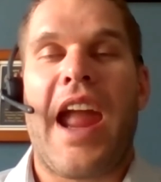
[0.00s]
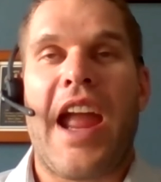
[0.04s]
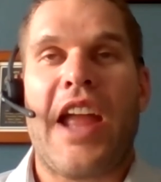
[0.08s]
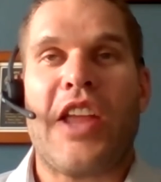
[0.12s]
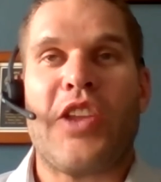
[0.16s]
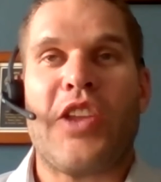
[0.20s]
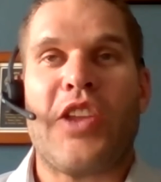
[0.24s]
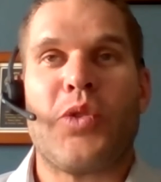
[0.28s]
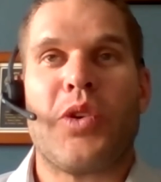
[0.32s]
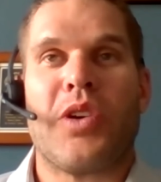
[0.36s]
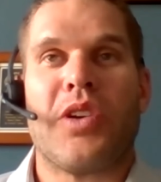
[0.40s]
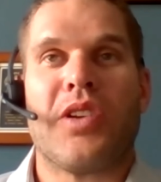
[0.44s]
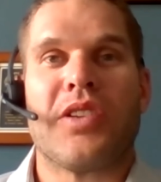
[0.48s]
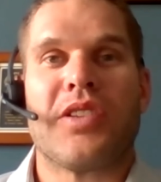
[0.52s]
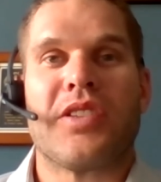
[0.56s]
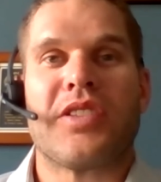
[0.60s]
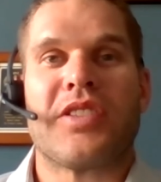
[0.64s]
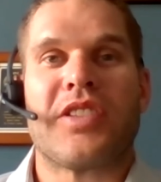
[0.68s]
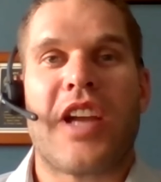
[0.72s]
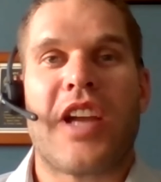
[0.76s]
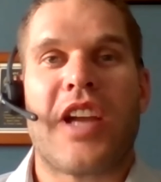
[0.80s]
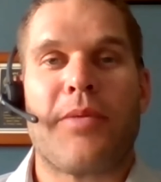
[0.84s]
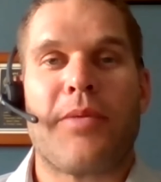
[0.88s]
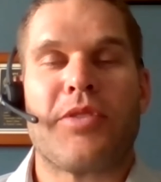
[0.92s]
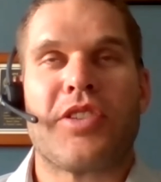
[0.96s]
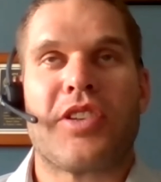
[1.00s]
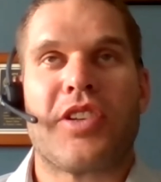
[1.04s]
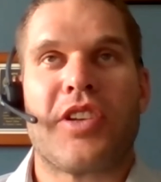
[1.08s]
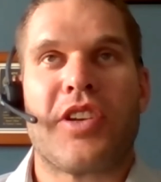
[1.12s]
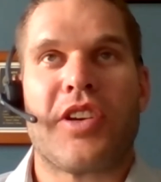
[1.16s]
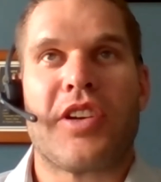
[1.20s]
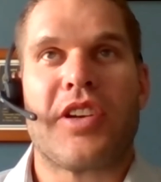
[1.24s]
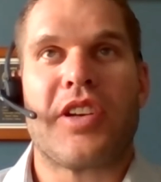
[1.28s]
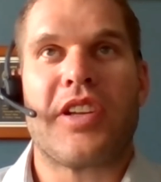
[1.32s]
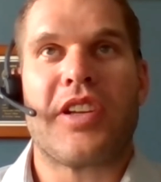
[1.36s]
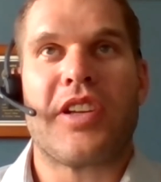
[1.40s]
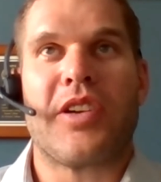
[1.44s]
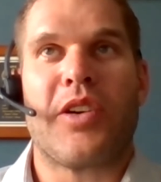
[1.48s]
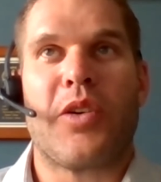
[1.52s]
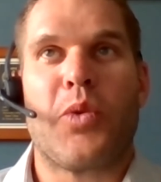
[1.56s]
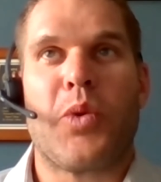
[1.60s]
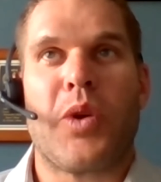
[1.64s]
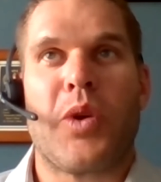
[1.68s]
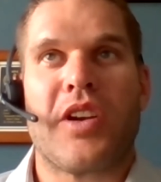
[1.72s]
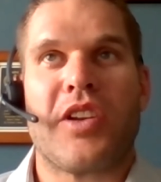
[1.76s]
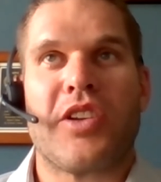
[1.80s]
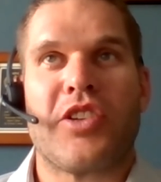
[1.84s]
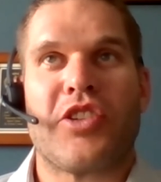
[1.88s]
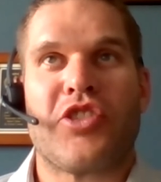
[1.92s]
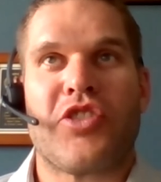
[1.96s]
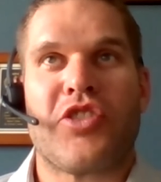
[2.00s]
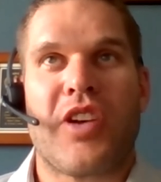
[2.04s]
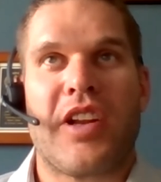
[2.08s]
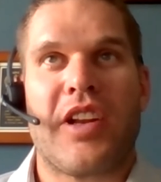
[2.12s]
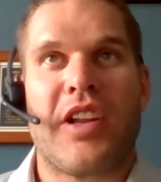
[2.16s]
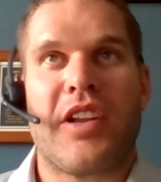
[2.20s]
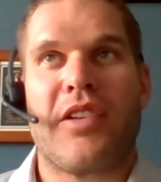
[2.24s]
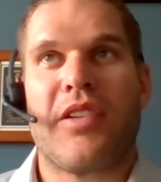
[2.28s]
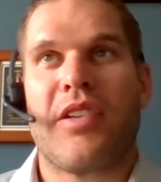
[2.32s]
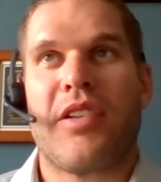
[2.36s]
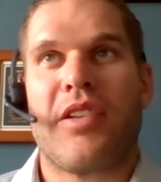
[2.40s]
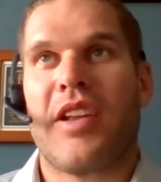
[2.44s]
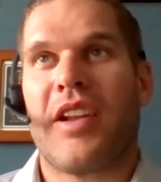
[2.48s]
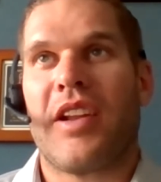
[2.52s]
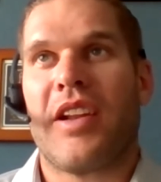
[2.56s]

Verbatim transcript: annual cybersecurity awareness training,